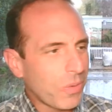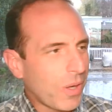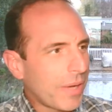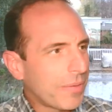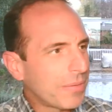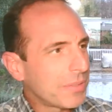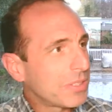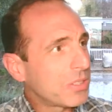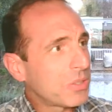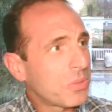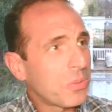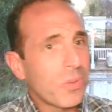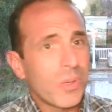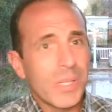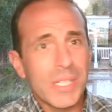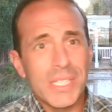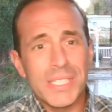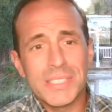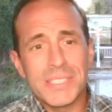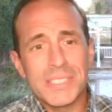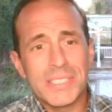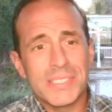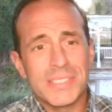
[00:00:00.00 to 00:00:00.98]
was
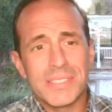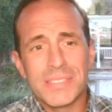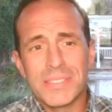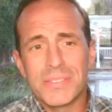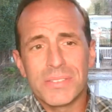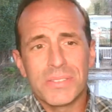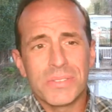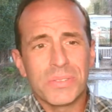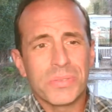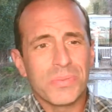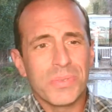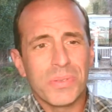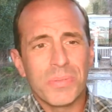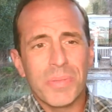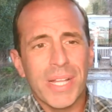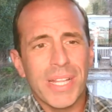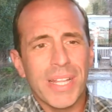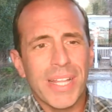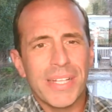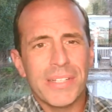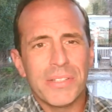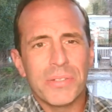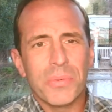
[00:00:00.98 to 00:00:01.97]
20, in my
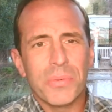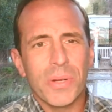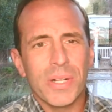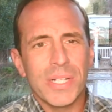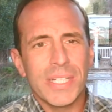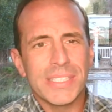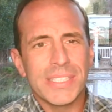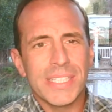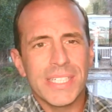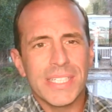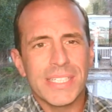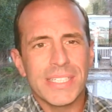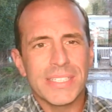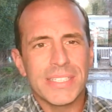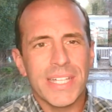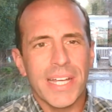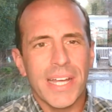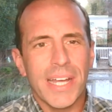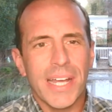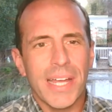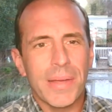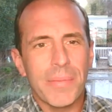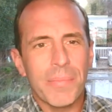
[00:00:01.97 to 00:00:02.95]
late 20s at the
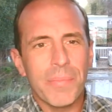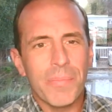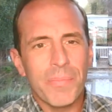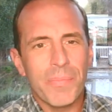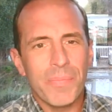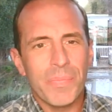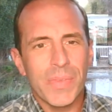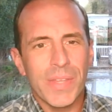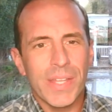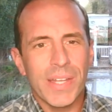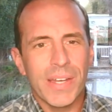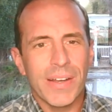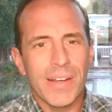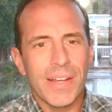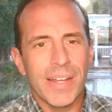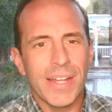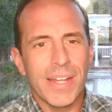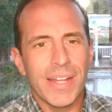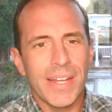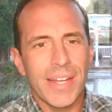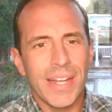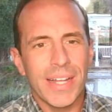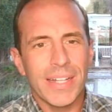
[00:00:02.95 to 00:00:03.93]
time,
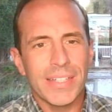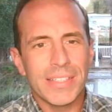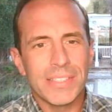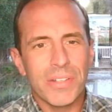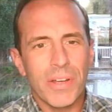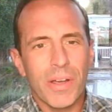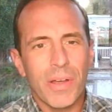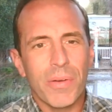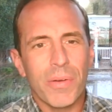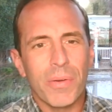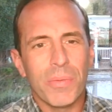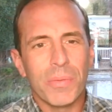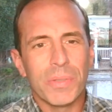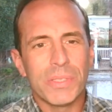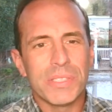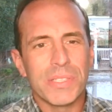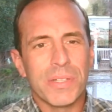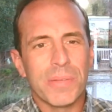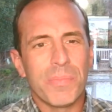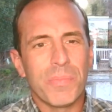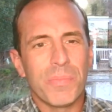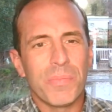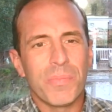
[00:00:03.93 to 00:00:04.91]
and so it was
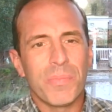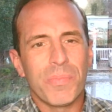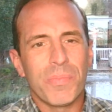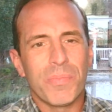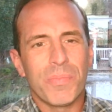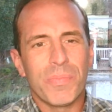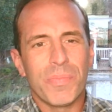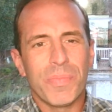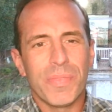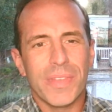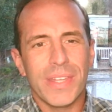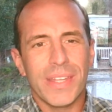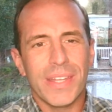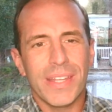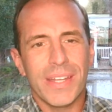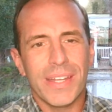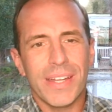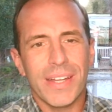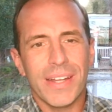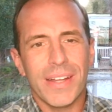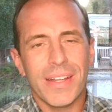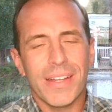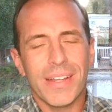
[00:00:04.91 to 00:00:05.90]
I
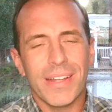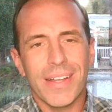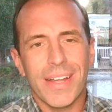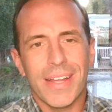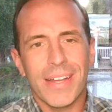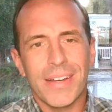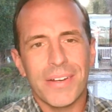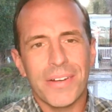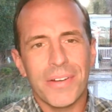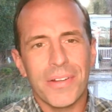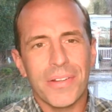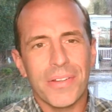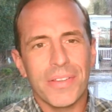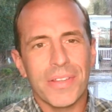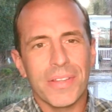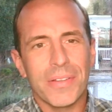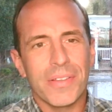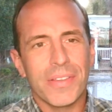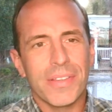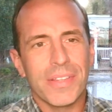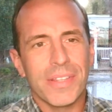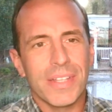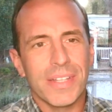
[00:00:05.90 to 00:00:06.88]
don't know,
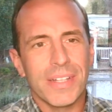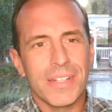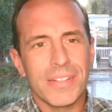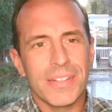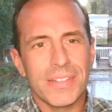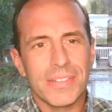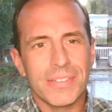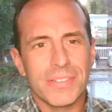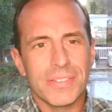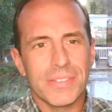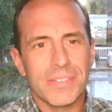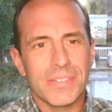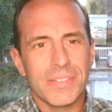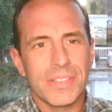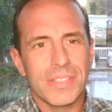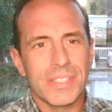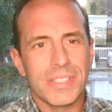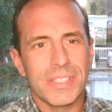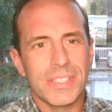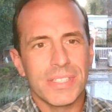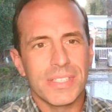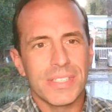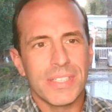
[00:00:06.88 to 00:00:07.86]
the
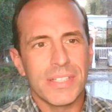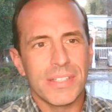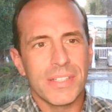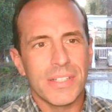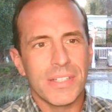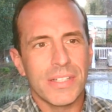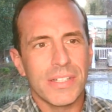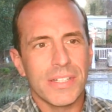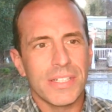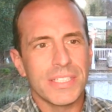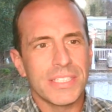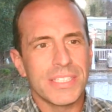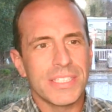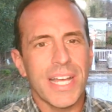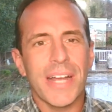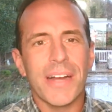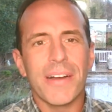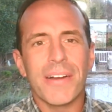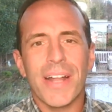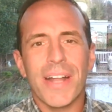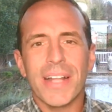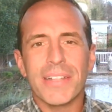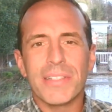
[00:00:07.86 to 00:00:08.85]

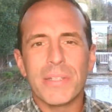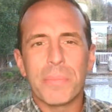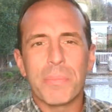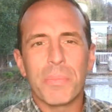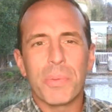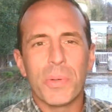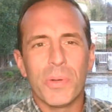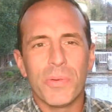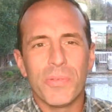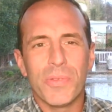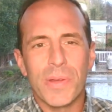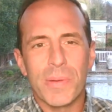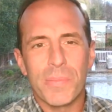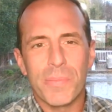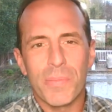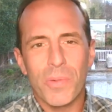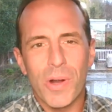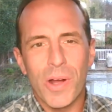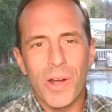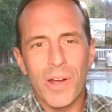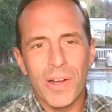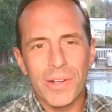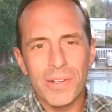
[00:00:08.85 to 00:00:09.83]
desire not to prove them
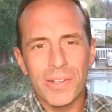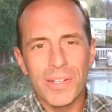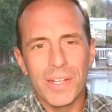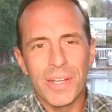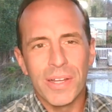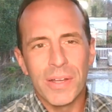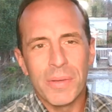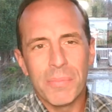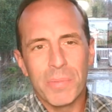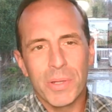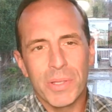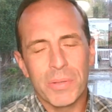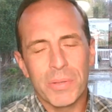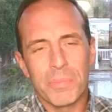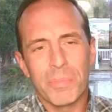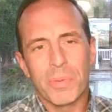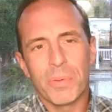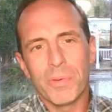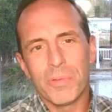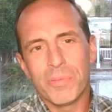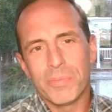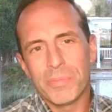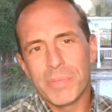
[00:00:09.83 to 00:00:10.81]
wrong, but to
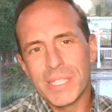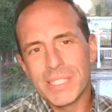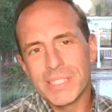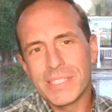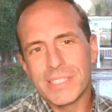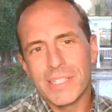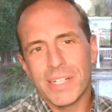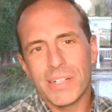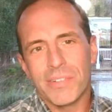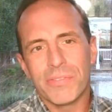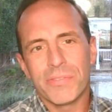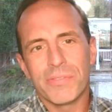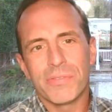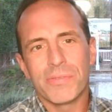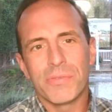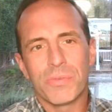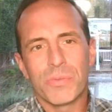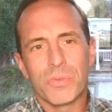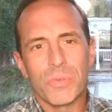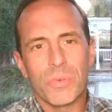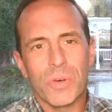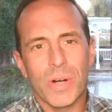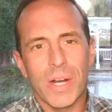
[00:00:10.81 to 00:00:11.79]
prove myself
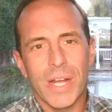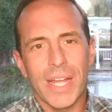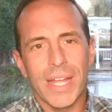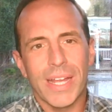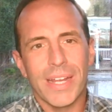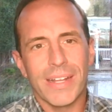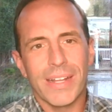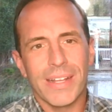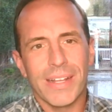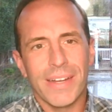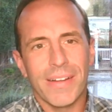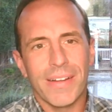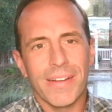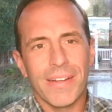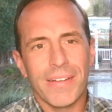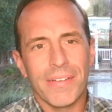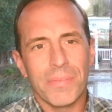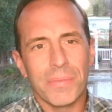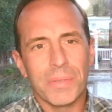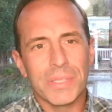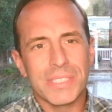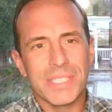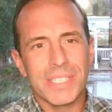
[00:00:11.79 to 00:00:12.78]
right.
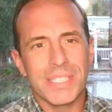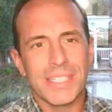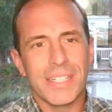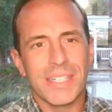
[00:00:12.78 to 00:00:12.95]
It wasn't